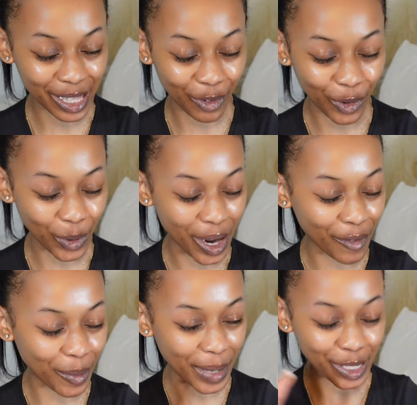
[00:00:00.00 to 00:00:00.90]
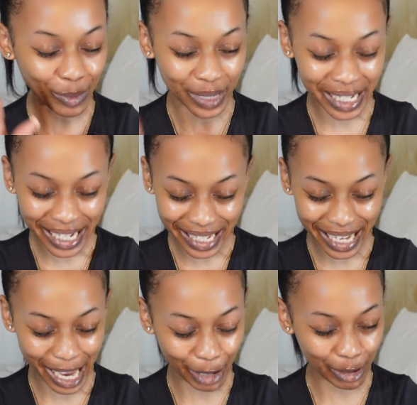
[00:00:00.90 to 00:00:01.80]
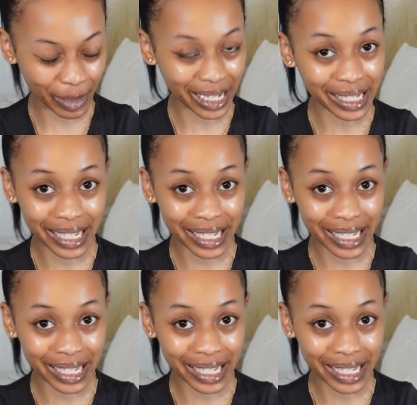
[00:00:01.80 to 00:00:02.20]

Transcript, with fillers: the full governmental details because